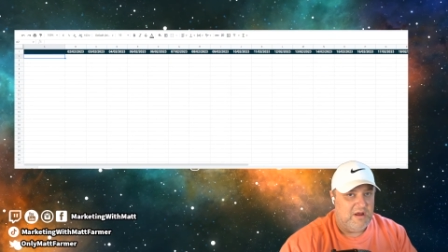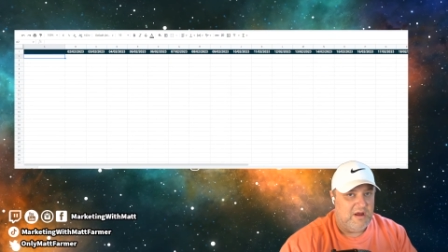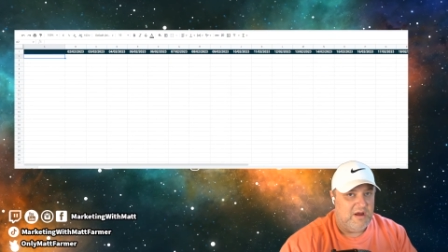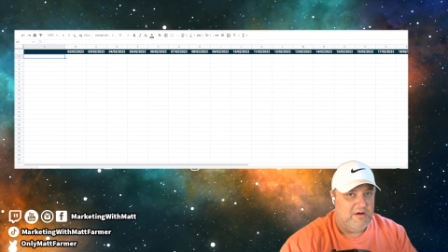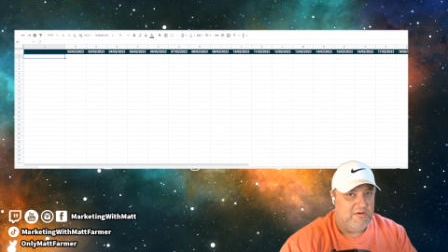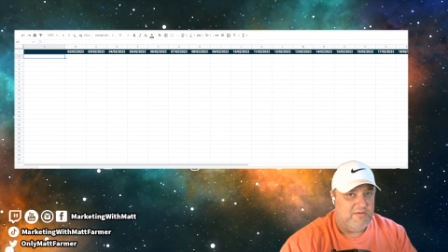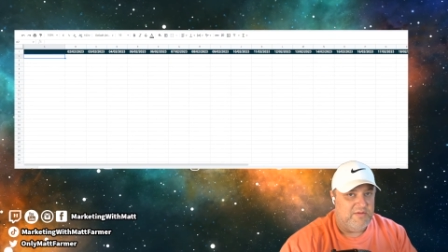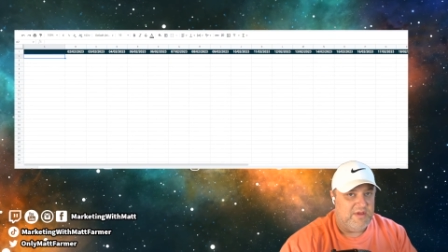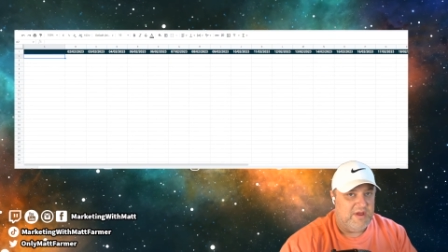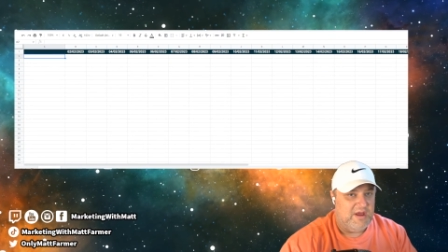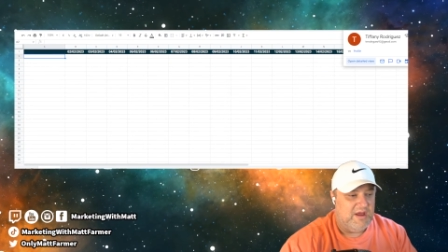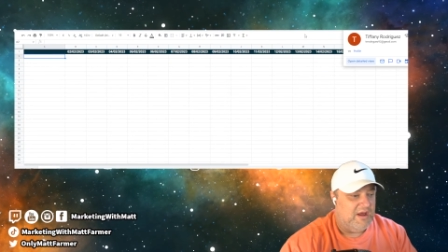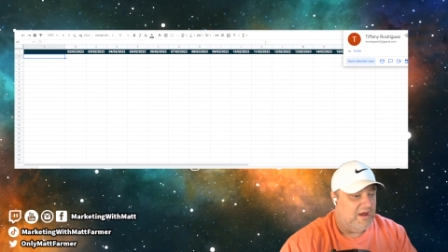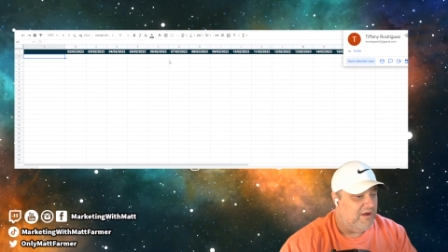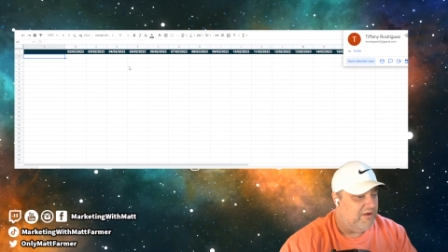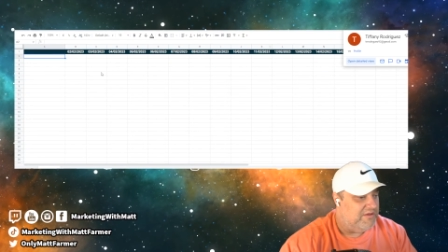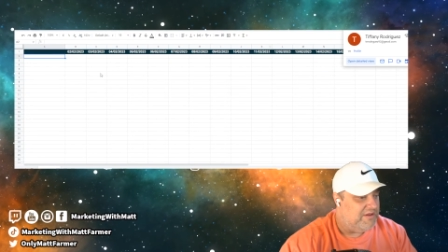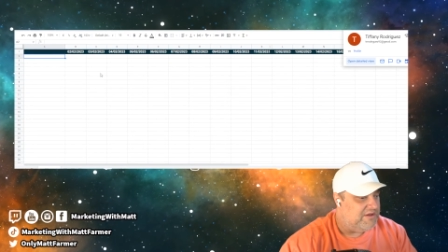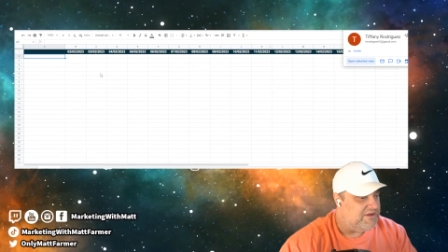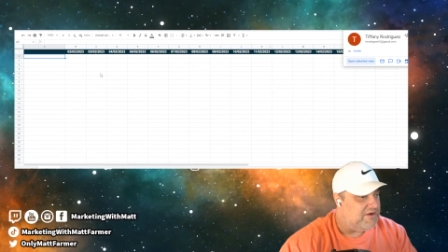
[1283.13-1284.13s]
How in the
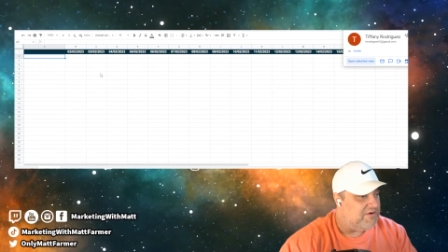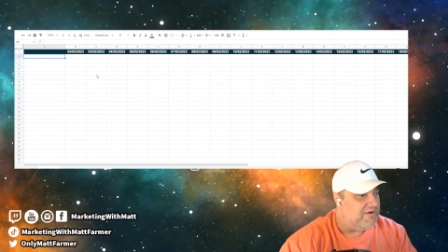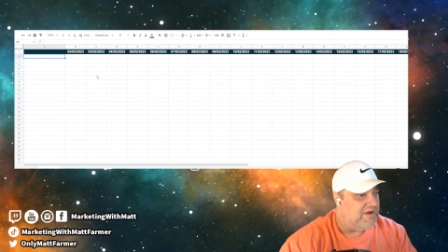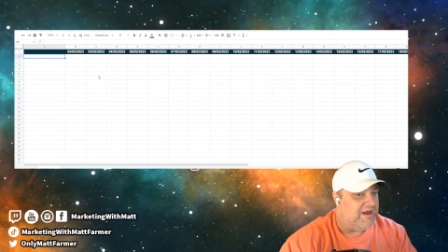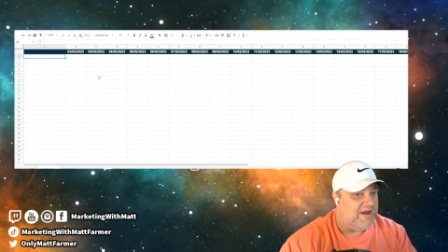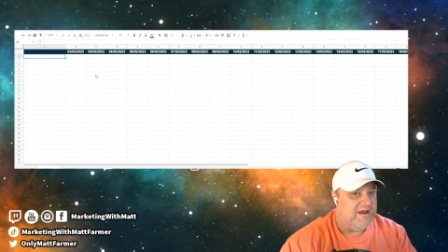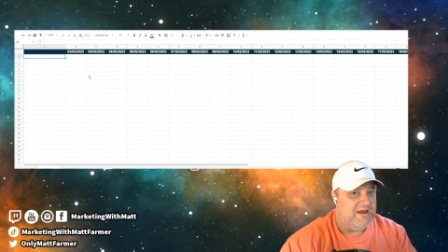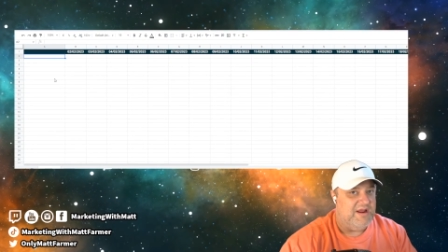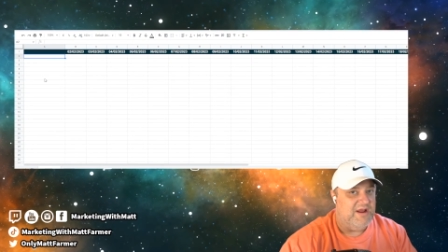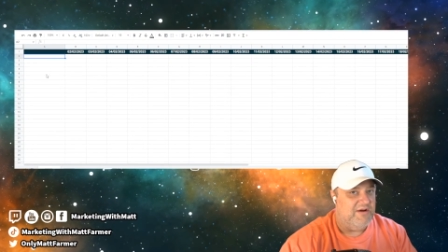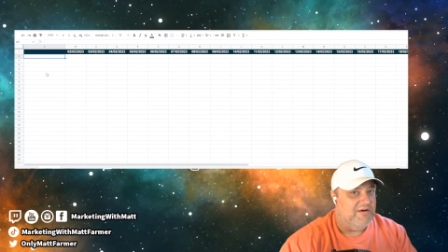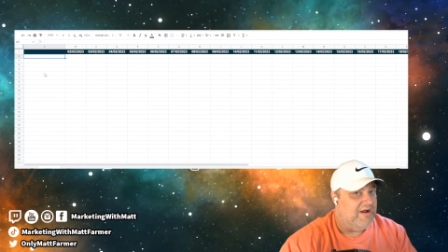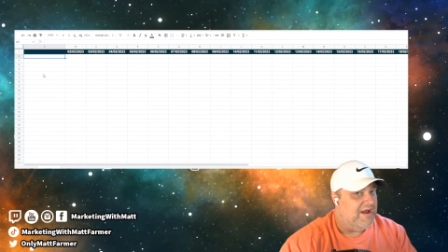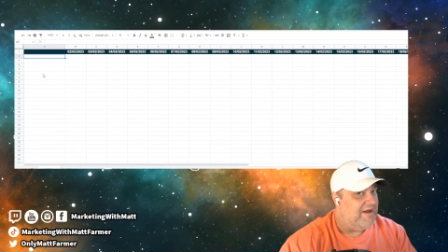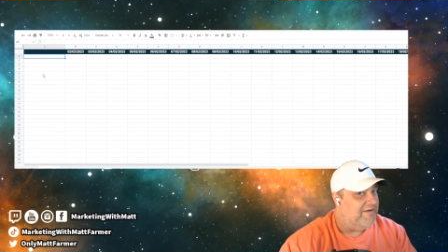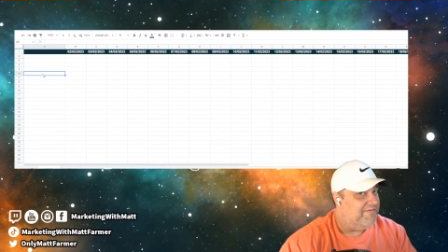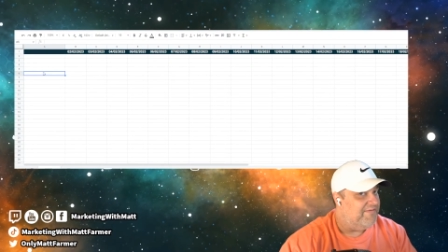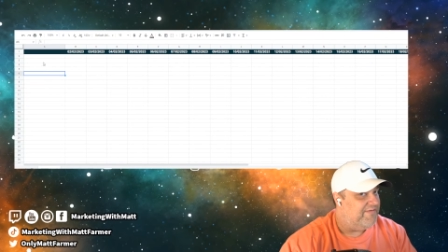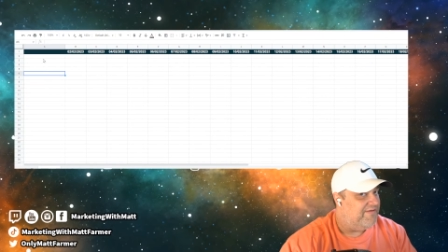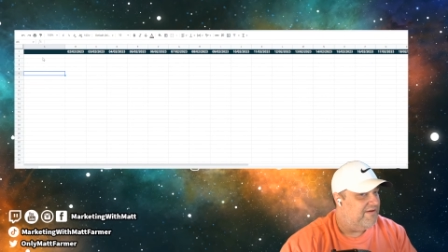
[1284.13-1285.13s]
hell did you get in here,
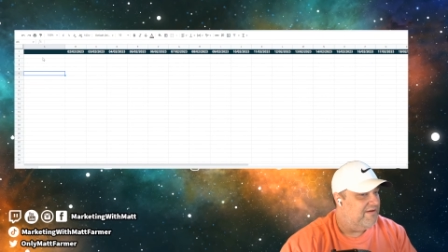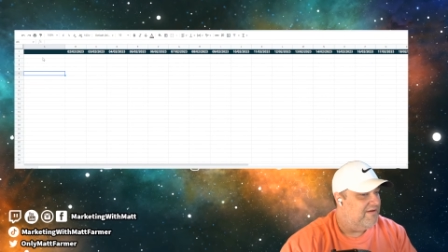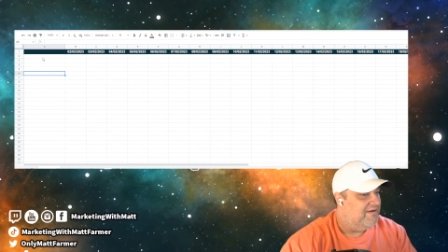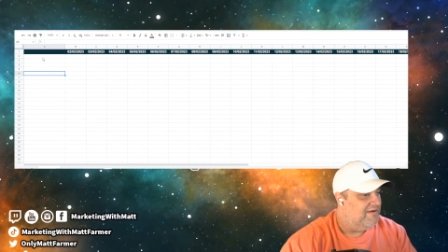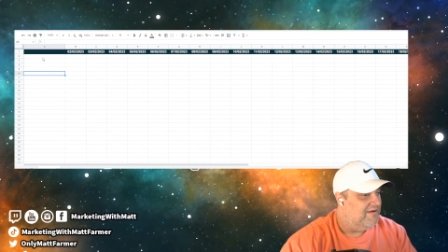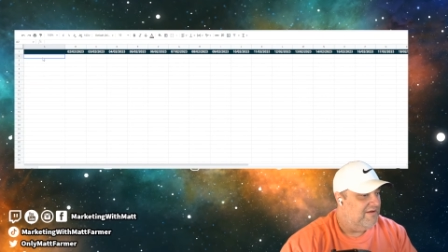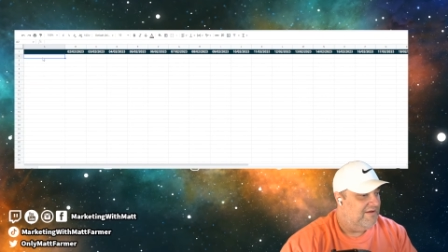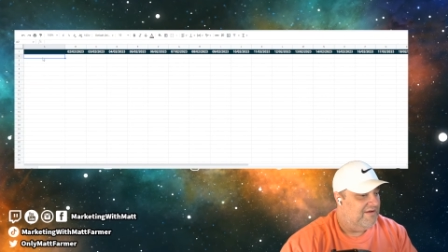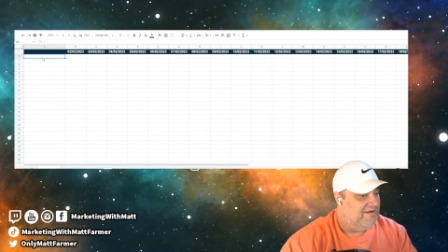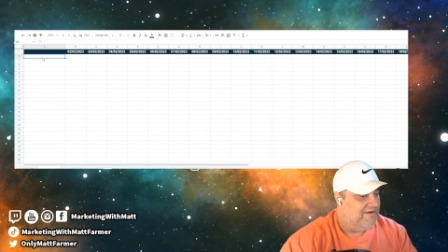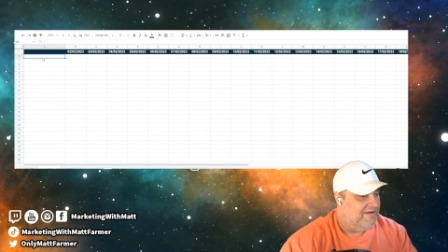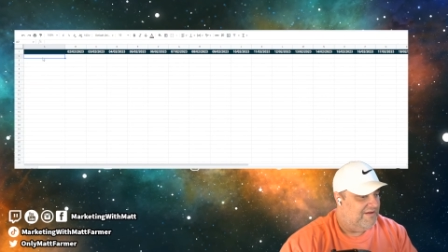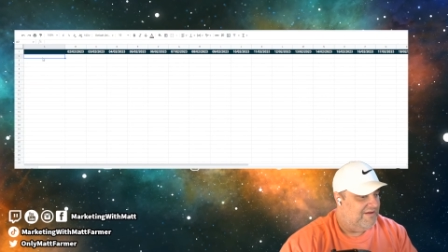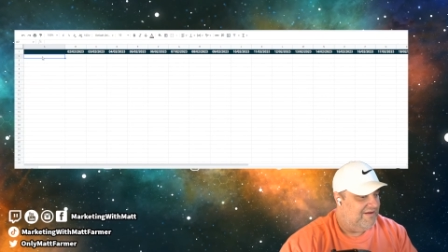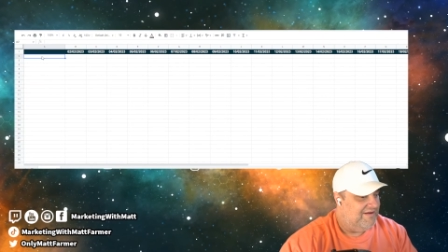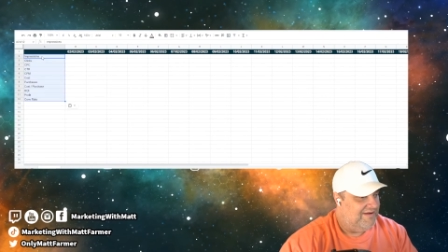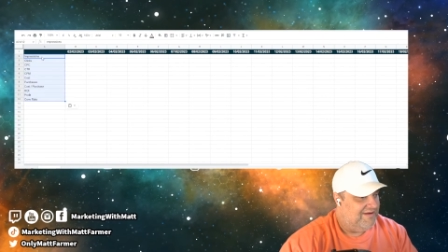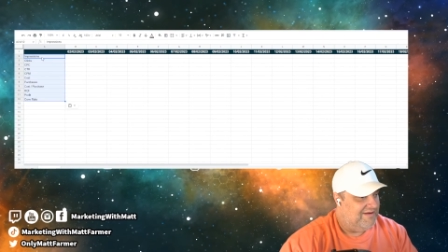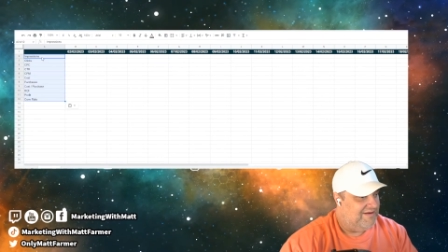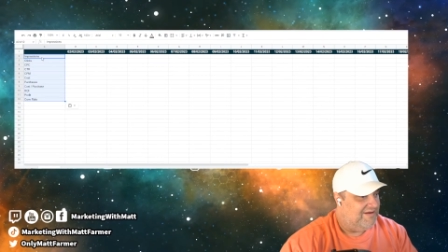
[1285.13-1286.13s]
If?
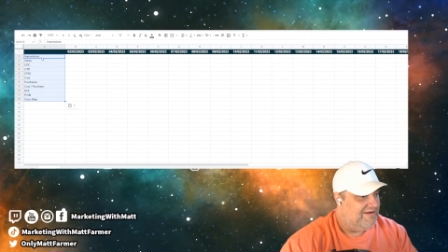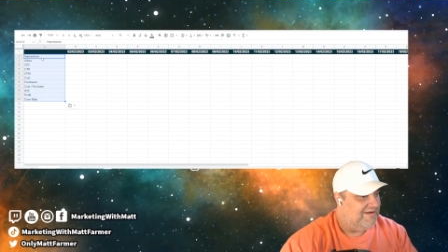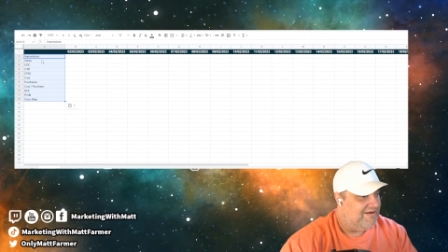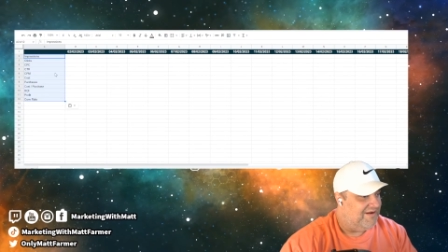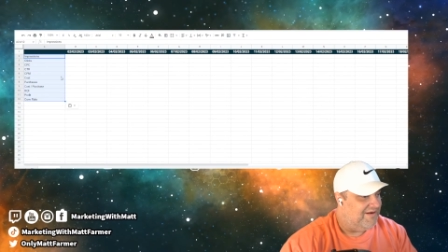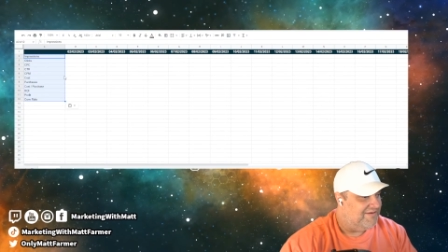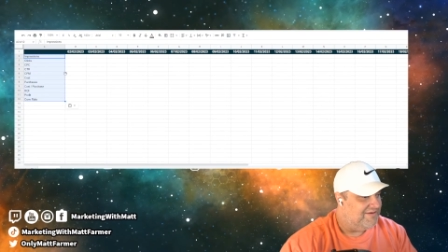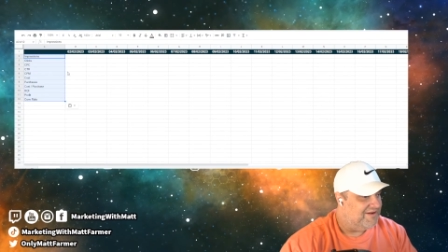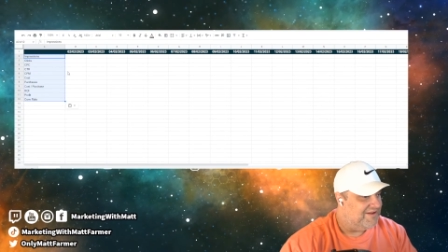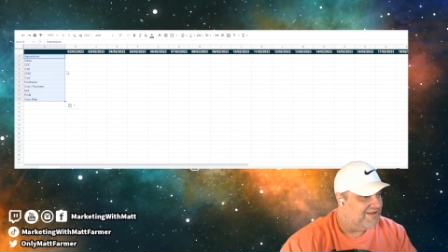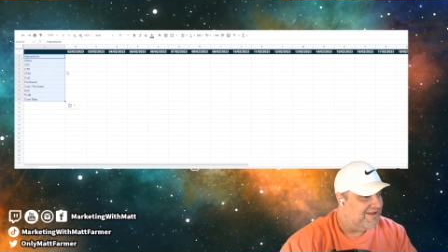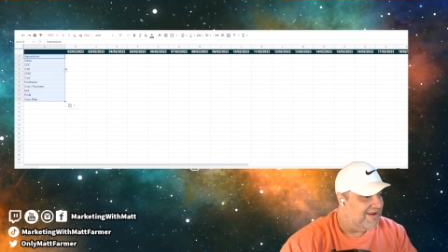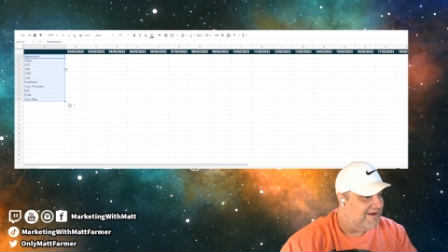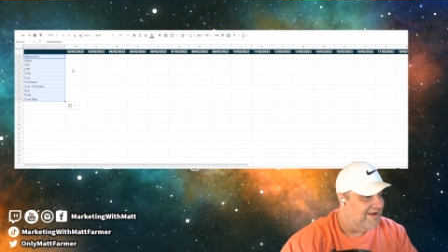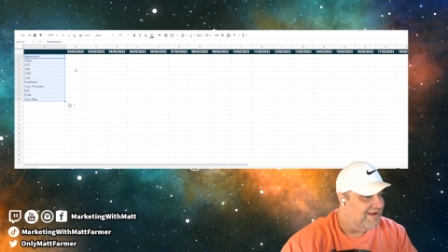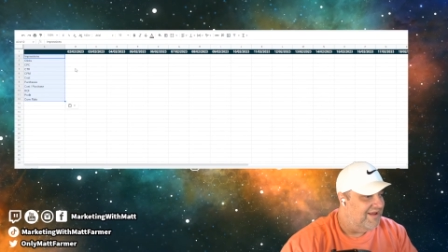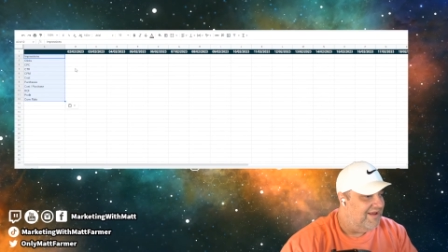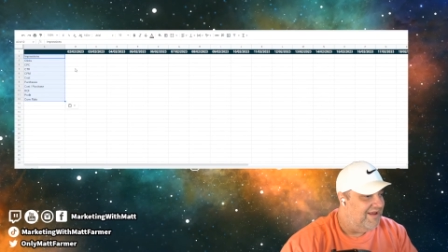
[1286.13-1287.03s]
No, I'm just kidding.